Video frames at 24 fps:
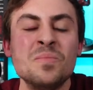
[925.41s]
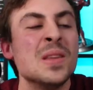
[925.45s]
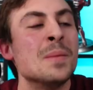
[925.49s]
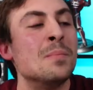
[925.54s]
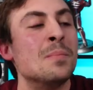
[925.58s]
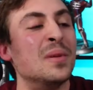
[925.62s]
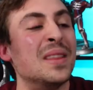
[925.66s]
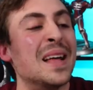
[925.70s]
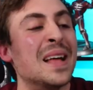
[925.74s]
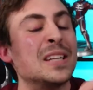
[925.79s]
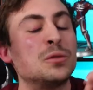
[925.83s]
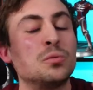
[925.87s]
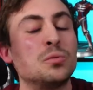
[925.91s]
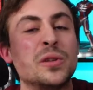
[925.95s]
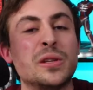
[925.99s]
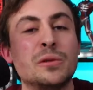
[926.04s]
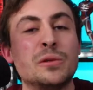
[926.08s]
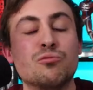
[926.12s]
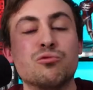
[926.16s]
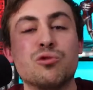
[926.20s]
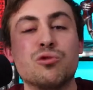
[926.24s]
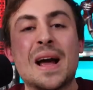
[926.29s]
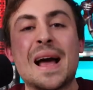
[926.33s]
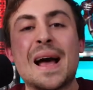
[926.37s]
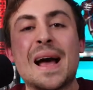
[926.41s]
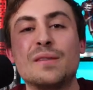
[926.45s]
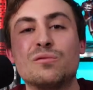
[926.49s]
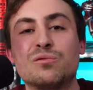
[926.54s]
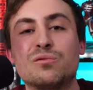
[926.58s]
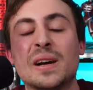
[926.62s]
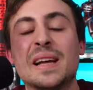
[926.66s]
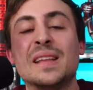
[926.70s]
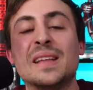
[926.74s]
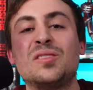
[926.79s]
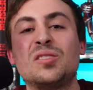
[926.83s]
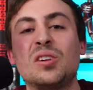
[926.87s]
But that's where the Rad
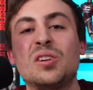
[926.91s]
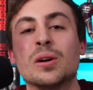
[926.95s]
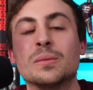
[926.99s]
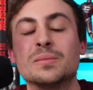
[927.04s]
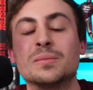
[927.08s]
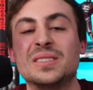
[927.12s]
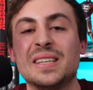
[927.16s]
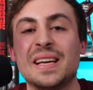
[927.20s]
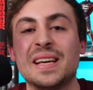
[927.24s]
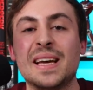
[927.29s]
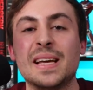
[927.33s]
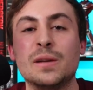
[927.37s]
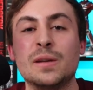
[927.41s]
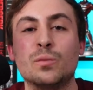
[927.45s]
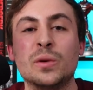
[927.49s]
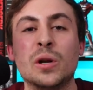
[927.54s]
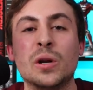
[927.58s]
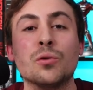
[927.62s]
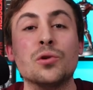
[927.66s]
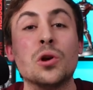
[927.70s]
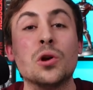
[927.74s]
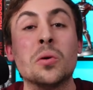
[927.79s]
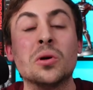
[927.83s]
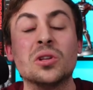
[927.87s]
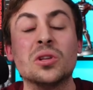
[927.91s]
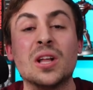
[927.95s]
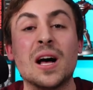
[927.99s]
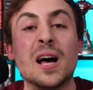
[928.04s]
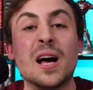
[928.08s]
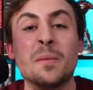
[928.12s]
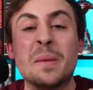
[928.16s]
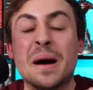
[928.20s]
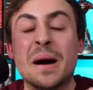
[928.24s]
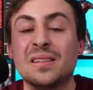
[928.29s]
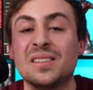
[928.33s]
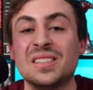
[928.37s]
Wraith comes in. We don't know a lot
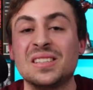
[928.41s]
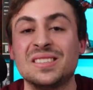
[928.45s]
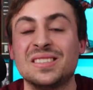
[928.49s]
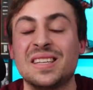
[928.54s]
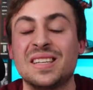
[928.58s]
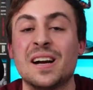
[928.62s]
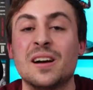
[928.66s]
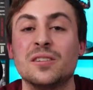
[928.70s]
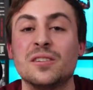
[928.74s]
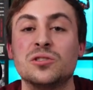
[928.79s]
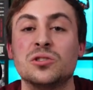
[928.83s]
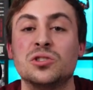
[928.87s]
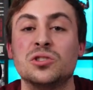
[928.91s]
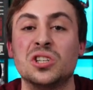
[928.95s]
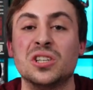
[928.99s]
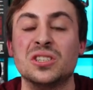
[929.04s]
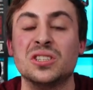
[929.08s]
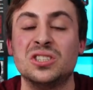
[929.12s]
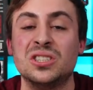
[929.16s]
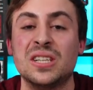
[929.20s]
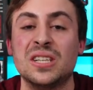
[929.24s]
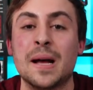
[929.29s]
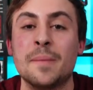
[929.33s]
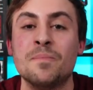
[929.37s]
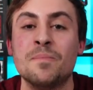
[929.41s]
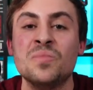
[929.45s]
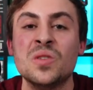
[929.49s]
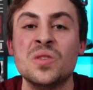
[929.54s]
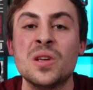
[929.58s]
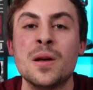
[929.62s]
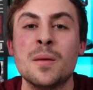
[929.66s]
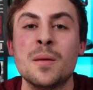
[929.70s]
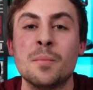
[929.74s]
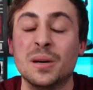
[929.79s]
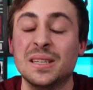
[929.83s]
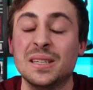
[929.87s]
about this character just yet,
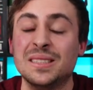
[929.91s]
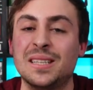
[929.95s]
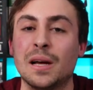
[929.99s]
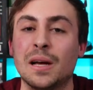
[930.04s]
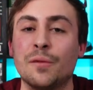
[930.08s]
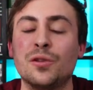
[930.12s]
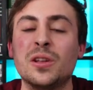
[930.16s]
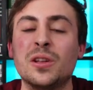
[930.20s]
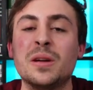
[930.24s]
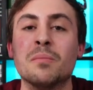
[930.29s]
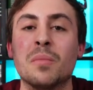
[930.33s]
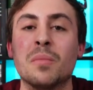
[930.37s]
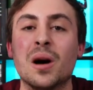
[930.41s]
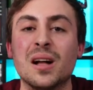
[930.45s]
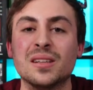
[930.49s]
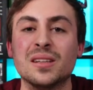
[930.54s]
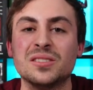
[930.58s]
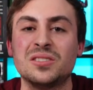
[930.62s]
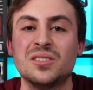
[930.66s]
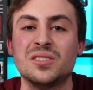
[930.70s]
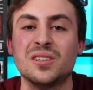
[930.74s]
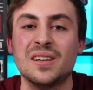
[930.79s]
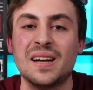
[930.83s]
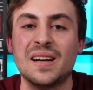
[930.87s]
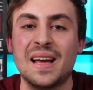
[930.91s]
but he's definitely a monster.